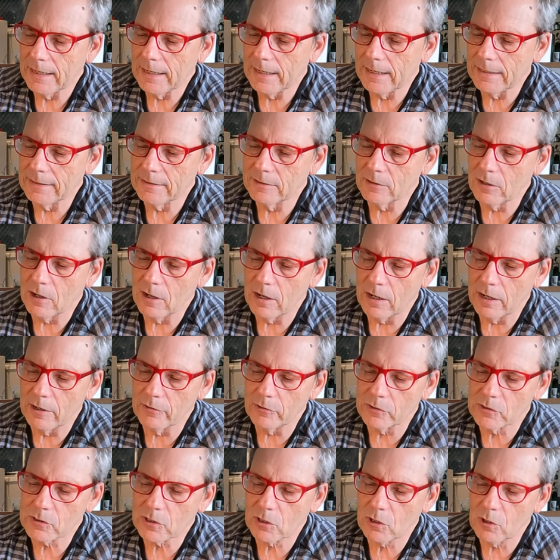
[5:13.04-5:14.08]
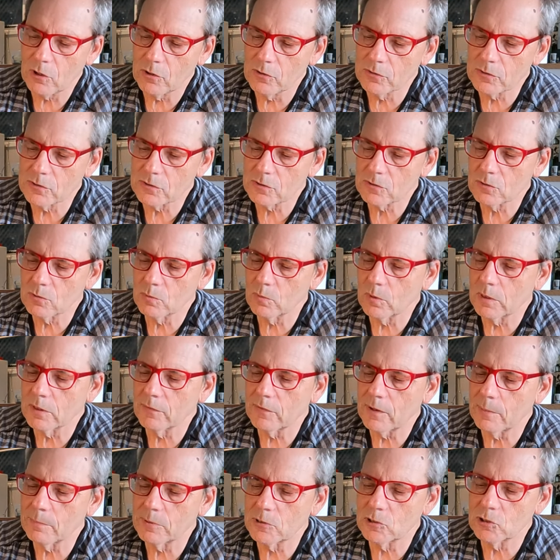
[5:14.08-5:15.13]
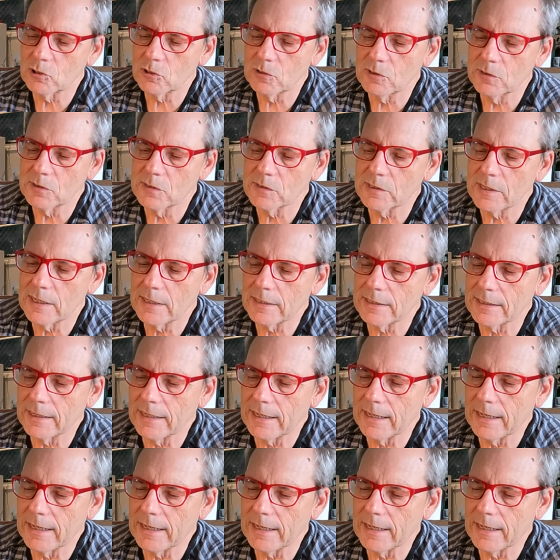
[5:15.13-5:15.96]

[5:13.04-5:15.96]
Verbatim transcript: and the iris closes to whatever aperture you set